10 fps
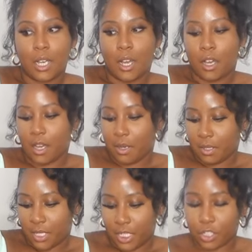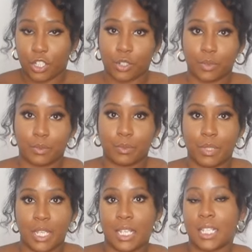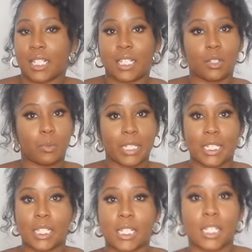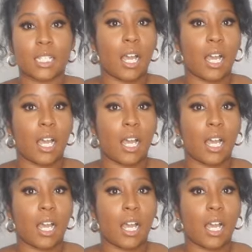It's cute. It's a little piece.